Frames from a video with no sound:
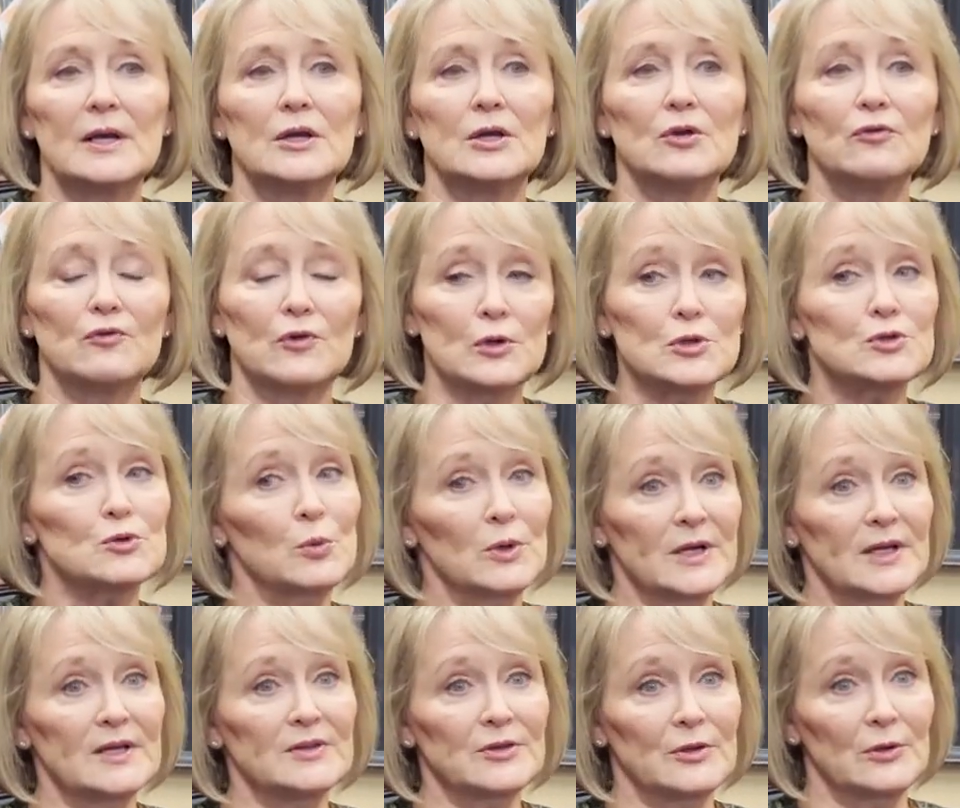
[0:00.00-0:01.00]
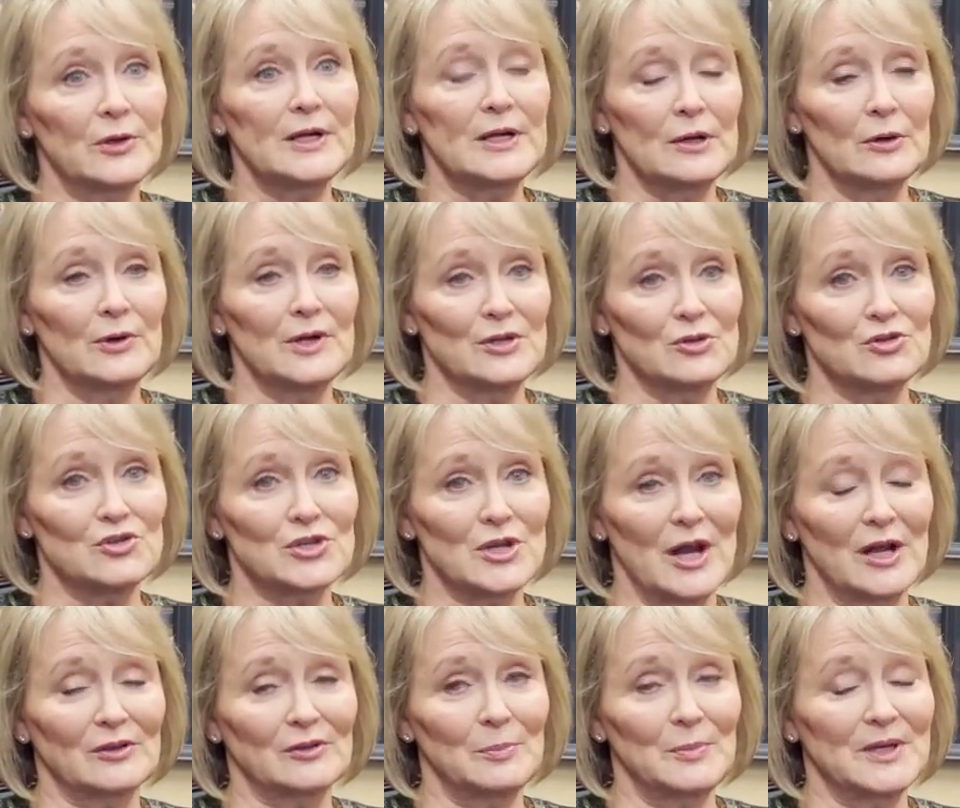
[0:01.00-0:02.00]
You first want to get their hearing
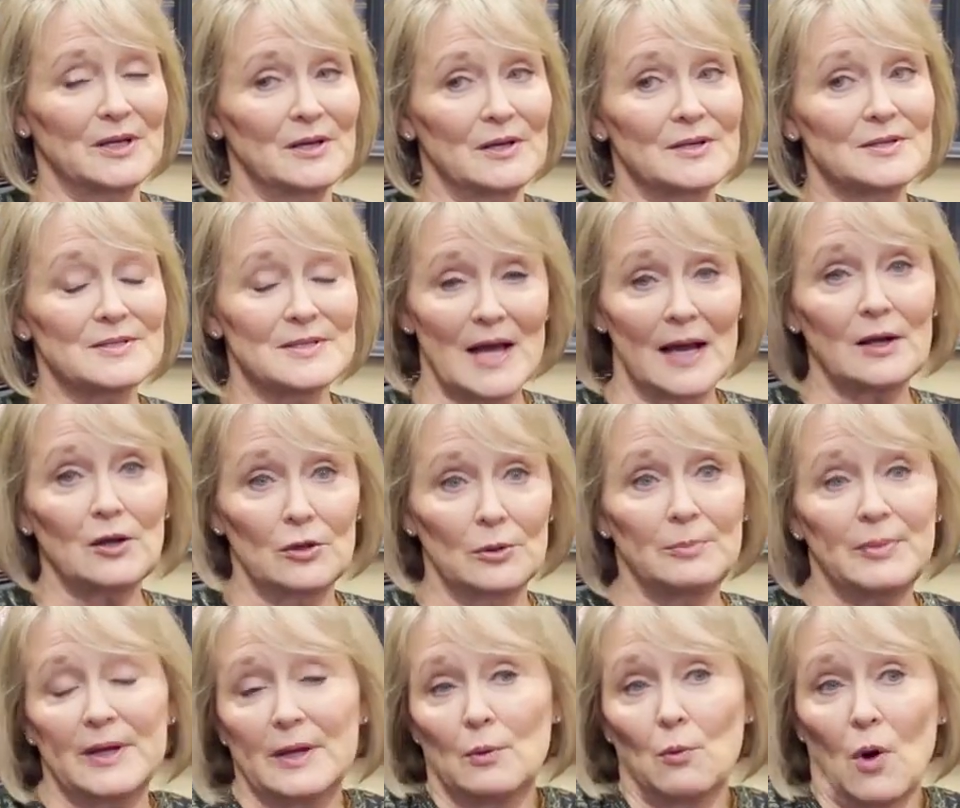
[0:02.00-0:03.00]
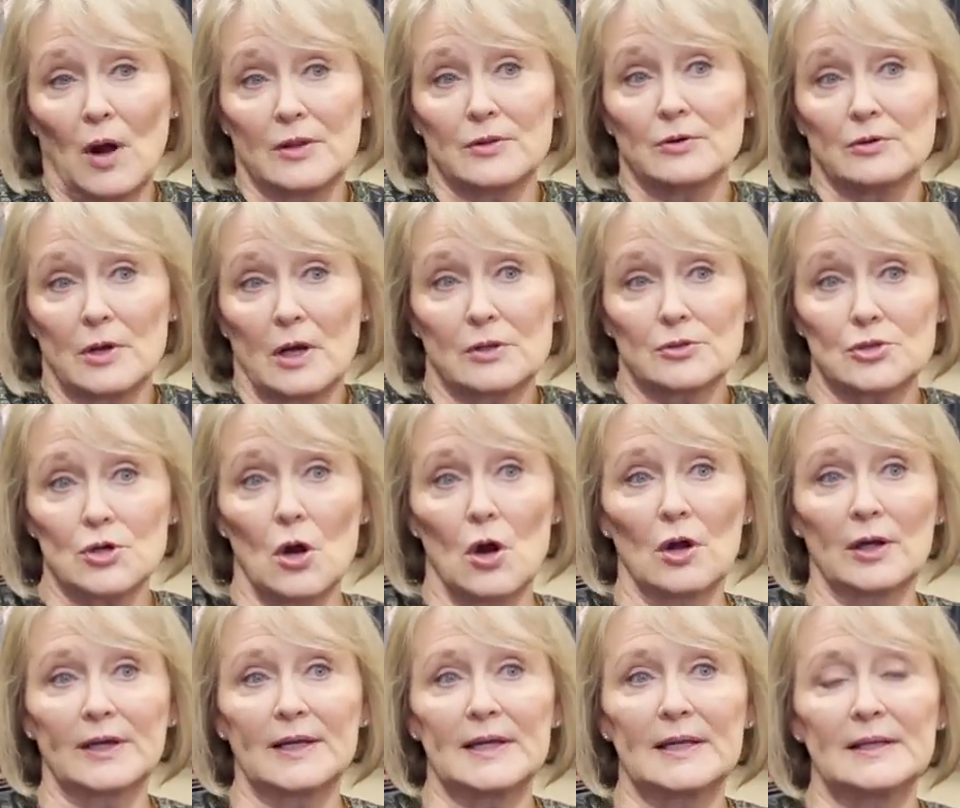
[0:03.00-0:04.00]
checked because that could be why they're not
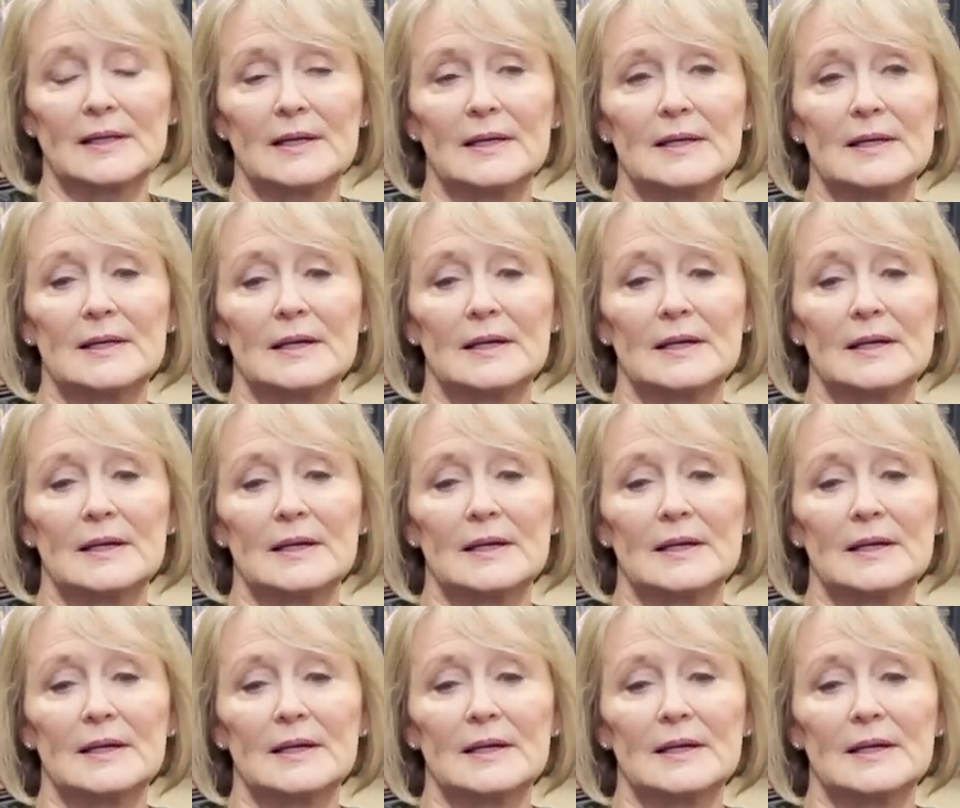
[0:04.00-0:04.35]
talking.